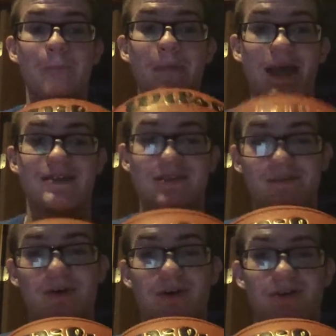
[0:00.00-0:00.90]

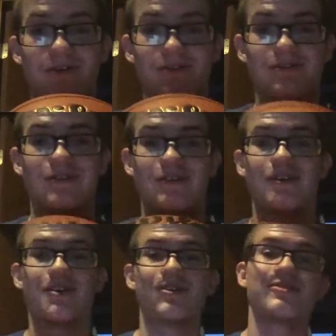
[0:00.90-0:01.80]
basketball.
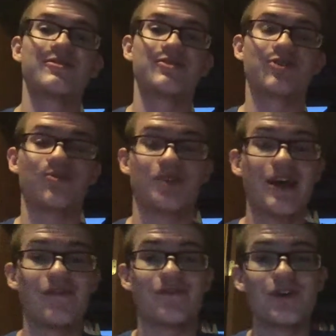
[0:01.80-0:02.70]
So
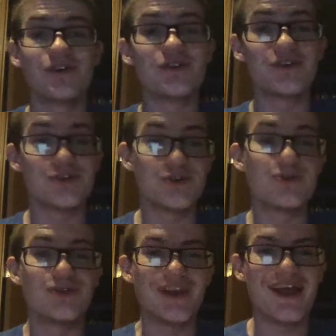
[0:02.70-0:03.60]
without further
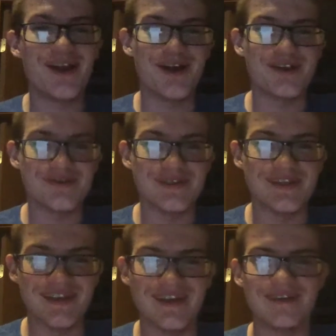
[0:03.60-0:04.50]
ado, let us
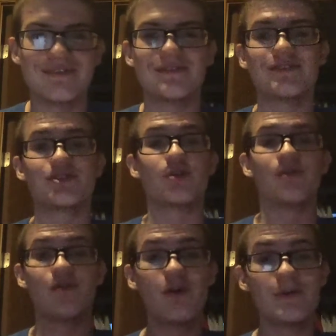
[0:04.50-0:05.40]
begin. So
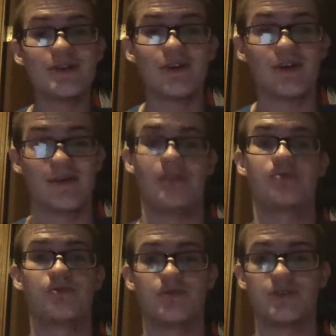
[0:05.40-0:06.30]
before we talk about the
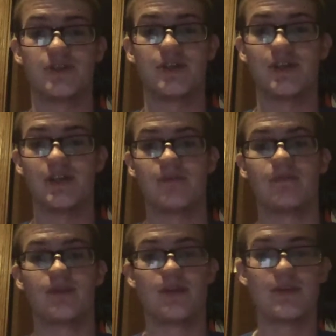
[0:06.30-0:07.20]
rules of the game,
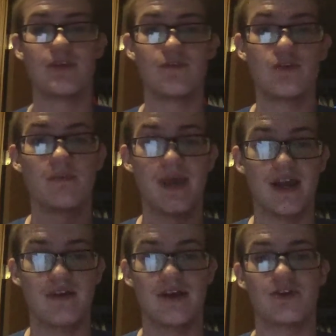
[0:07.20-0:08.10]
let me give you a
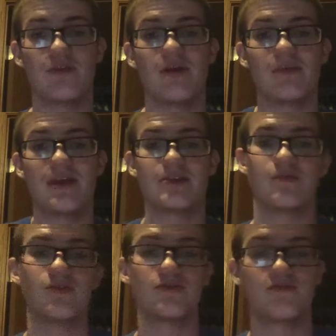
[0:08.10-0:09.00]
background of how
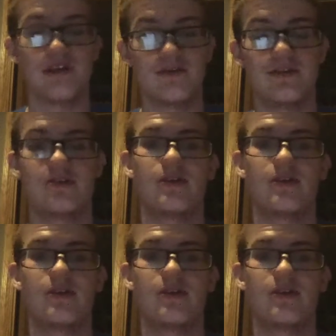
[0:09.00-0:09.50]
basketball was founded.